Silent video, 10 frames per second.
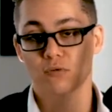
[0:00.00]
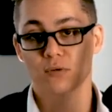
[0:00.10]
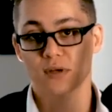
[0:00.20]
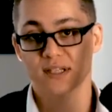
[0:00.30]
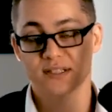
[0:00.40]

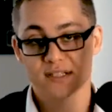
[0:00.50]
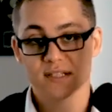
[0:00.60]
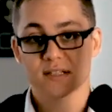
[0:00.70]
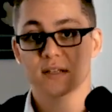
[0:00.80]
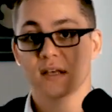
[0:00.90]

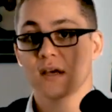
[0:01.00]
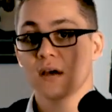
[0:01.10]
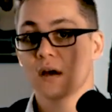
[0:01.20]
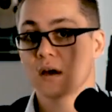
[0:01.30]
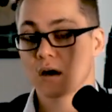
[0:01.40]
consistently
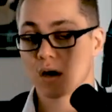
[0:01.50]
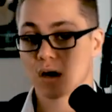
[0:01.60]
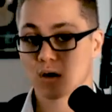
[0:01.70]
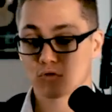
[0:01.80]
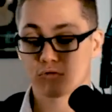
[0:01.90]

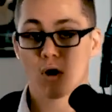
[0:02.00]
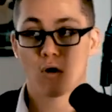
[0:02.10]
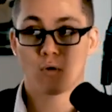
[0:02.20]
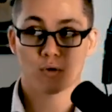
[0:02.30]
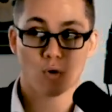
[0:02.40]

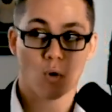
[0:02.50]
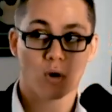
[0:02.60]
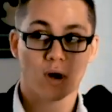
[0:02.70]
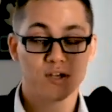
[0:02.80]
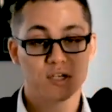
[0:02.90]
grow your
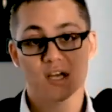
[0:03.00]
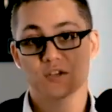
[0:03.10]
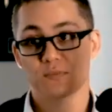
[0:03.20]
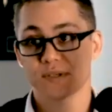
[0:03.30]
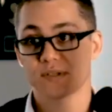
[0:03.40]

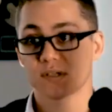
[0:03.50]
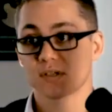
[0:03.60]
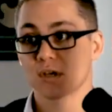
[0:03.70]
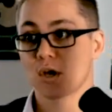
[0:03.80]
education business